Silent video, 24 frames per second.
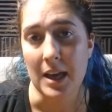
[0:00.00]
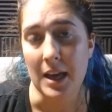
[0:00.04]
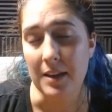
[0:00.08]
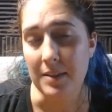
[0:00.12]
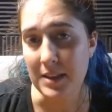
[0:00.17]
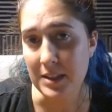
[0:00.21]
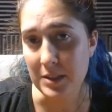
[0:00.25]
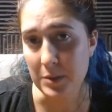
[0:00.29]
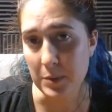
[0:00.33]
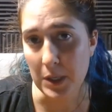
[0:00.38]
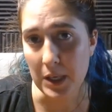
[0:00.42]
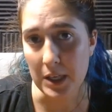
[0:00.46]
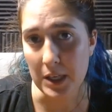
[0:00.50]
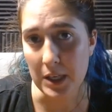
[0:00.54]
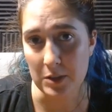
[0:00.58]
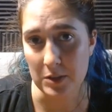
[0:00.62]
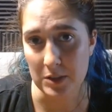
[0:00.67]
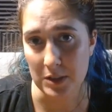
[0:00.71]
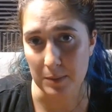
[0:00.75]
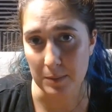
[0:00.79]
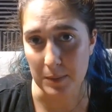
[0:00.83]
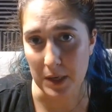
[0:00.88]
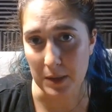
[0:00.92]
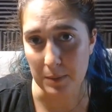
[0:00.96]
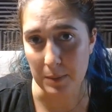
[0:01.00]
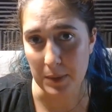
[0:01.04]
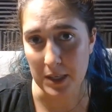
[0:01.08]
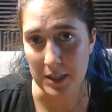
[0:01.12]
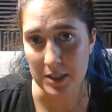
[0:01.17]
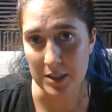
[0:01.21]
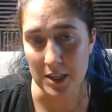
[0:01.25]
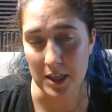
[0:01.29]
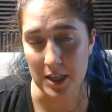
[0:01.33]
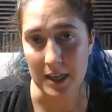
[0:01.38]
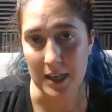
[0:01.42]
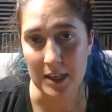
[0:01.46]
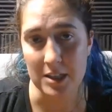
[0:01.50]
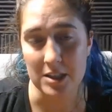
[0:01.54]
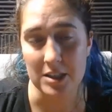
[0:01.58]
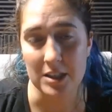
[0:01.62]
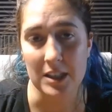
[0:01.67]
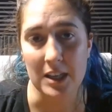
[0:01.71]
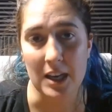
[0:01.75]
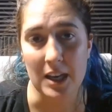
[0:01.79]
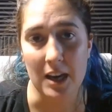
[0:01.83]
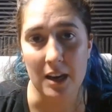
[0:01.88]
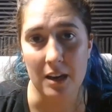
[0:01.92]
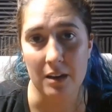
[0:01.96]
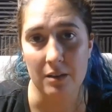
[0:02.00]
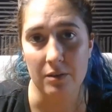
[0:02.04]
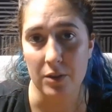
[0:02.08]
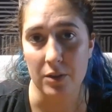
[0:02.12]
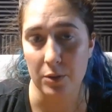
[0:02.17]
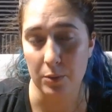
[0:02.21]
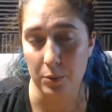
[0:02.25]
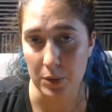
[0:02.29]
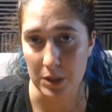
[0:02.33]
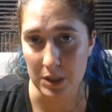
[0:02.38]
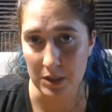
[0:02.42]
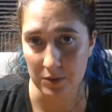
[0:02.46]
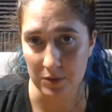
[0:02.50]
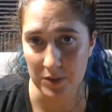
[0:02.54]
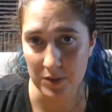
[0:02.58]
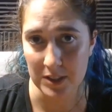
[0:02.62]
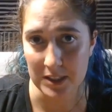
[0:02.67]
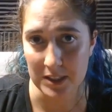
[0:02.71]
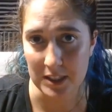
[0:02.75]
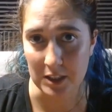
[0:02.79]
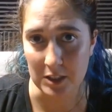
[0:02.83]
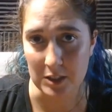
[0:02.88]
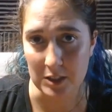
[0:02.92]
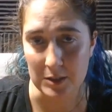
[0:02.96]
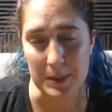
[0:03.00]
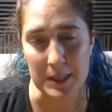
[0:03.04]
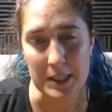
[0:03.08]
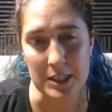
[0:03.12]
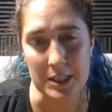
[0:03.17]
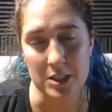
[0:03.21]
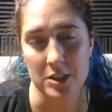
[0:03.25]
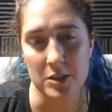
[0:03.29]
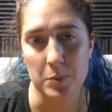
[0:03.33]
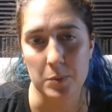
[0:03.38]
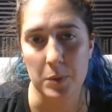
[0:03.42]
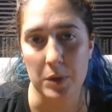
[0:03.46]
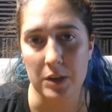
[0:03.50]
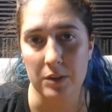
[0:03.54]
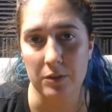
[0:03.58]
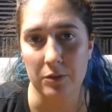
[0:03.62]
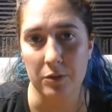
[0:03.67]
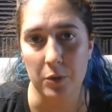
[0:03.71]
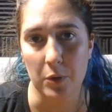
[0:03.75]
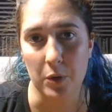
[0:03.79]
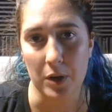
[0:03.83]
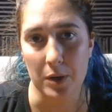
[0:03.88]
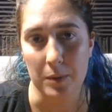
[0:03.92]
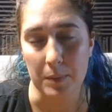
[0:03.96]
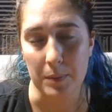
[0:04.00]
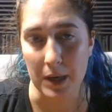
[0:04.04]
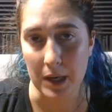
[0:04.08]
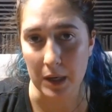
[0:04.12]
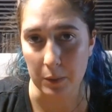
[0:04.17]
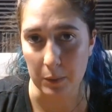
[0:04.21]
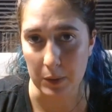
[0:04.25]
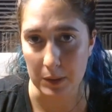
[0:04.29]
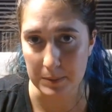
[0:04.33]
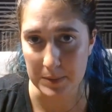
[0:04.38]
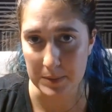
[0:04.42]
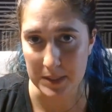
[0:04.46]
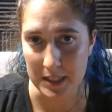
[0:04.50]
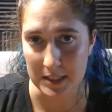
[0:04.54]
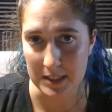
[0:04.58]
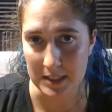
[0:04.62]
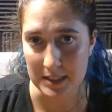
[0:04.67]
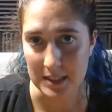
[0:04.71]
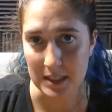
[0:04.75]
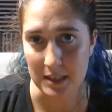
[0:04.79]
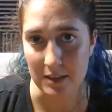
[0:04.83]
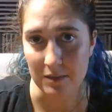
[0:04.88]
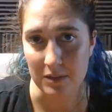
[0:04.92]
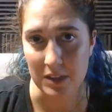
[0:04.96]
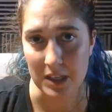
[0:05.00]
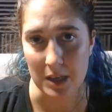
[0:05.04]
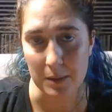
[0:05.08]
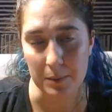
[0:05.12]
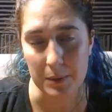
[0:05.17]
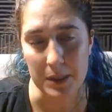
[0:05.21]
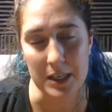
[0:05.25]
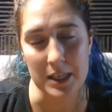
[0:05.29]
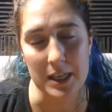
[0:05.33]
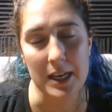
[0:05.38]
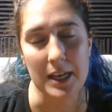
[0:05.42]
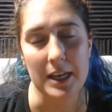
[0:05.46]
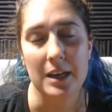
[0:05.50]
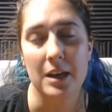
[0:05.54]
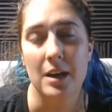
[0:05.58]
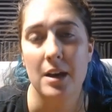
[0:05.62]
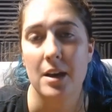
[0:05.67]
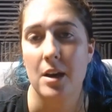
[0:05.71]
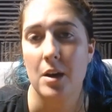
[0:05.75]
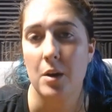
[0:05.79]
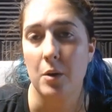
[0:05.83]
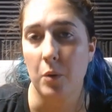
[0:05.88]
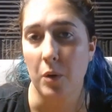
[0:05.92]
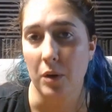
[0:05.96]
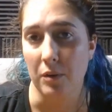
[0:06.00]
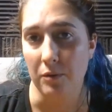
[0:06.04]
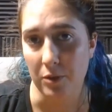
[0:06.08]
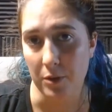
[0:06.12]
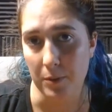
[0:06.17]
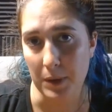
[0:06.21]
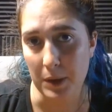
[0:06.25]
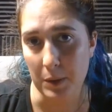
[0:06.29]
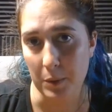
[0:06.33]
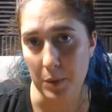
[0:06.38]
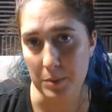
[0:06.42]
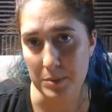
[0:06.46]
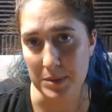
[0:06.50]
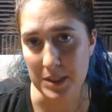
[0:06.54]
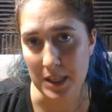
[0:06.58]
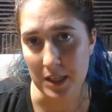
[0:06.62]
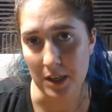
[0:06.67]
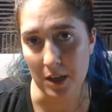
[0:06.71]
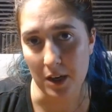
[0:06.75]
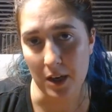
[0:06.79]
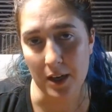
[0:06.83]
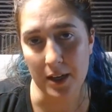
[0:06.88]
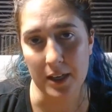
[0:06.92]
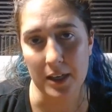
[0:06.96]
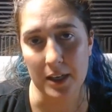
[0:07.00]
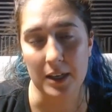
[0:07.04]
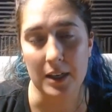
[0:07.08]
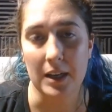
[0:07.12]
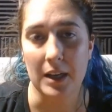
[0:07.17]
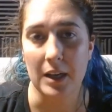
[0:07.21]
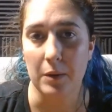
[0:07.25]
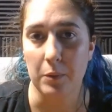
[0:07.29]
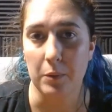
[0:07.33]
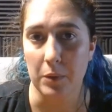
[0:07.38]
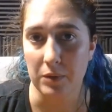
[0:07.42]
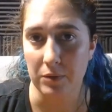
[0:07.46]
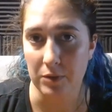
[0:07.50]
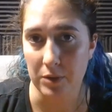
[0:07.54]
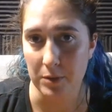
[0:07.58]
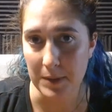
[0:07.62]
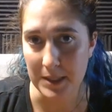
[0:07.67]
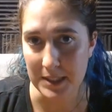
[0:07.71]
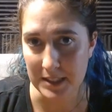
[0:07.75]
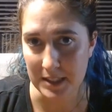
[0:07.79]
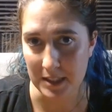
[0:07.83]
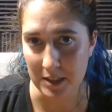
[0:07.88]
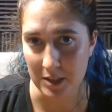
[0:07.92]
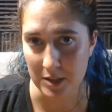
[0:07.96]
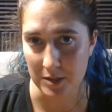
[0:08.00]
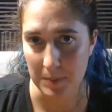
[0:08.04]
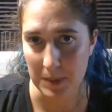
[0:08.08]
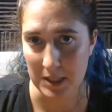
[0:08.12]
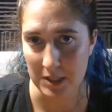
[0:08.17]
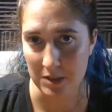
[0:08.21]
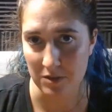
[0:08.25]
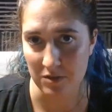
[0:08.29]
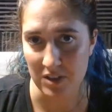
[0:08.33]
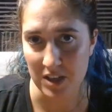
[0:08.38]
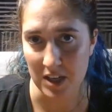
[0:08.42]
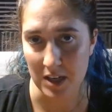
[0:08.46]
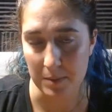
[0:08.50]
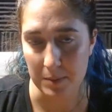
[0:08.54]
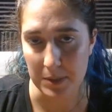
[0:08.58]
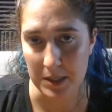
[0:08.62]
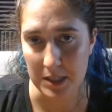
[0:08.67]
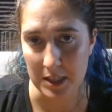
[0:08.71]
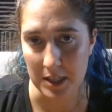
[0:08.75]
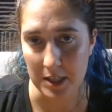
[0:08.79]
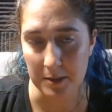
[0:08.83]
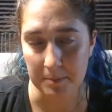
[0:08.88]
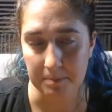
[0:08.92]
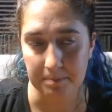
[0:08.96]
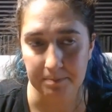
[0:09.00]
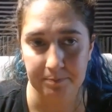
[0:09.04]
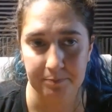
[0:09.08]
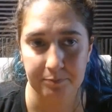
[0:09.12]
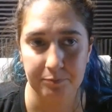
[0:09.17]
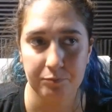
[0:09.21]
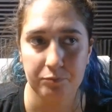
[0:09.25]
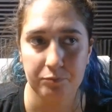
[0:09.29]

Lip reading: And that's what I use on my page. I actually have 3 different sales pages, one for my website design VIP day, one for my website audit, and one for my sales page VIP day.